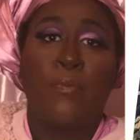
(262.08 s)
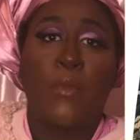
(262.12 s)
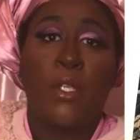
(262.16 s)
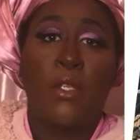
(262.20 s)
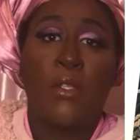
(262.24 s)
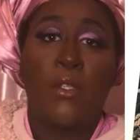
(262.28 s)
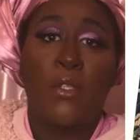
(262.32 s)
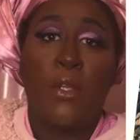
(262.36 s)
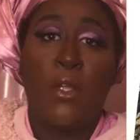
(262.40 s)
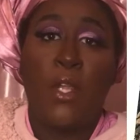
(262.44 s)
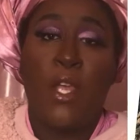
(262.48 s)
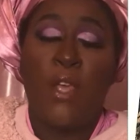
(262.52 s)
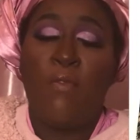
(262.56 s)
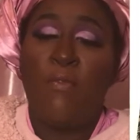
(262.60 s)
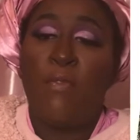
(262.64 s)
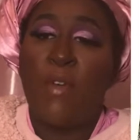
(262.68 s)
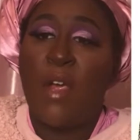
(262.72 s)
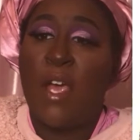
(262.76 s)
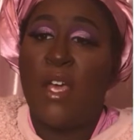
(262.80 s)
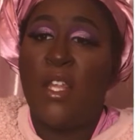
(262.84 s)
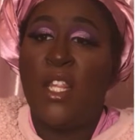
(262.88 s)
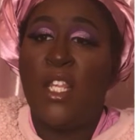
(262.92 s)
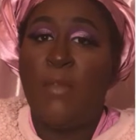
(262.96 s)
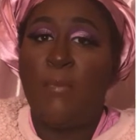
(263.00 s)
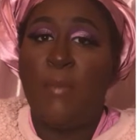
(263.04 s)
So they
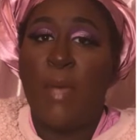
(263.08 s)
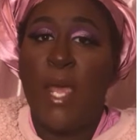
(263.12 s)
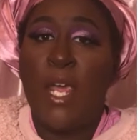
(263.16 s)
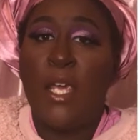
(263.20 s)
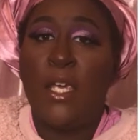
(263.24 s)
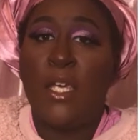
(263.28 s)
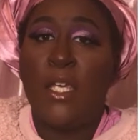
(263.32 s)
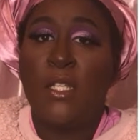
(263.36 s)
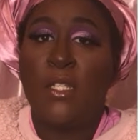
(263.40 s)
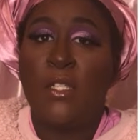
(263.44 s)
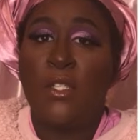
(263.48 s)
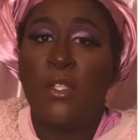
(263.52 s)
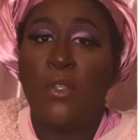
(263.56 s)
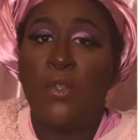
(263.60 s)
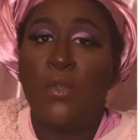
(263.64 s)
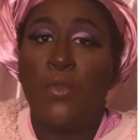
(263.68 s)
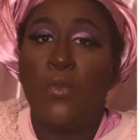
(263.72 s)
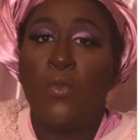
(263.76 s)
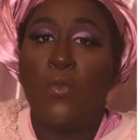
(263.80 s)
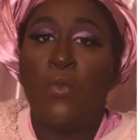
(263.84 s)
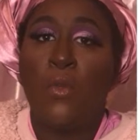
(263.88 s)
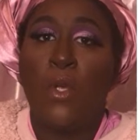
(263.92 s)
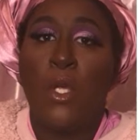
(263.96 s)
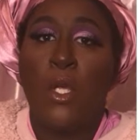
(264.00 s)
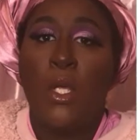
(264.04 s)
finally make it
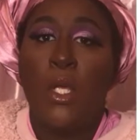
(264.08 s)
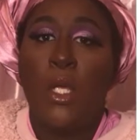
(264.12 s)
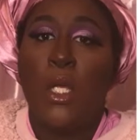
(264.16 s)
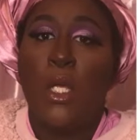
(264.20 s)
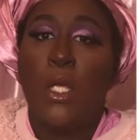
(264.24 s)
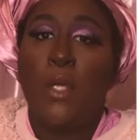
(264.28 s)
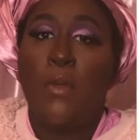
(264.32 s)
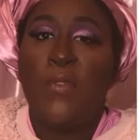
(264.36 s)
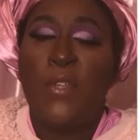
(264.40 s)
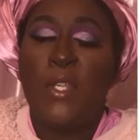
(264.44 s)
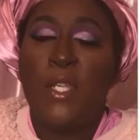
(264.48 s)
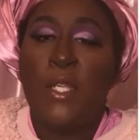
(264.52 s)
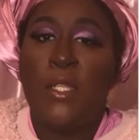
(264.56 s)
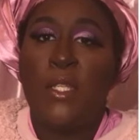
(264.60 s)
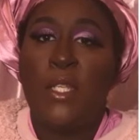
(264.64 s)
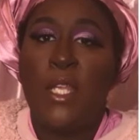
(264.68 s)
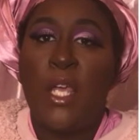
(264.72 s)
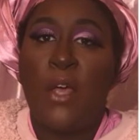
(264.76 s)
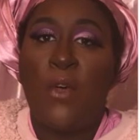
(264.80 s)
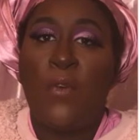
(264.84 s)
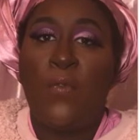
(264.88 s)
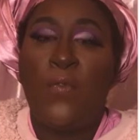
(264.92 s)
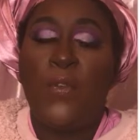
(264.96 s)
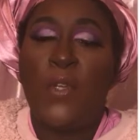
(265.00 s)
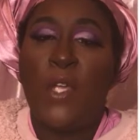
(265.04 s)
to
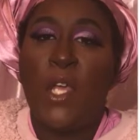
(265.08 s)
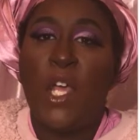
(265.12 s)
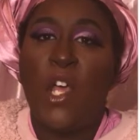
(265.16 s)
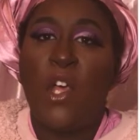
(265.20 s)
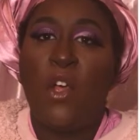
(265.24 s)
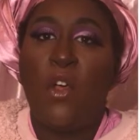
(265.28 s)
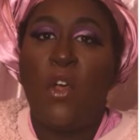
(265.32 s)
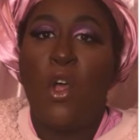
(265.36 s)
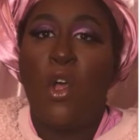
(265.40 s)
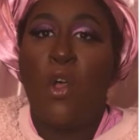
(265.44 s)
Philadelphia,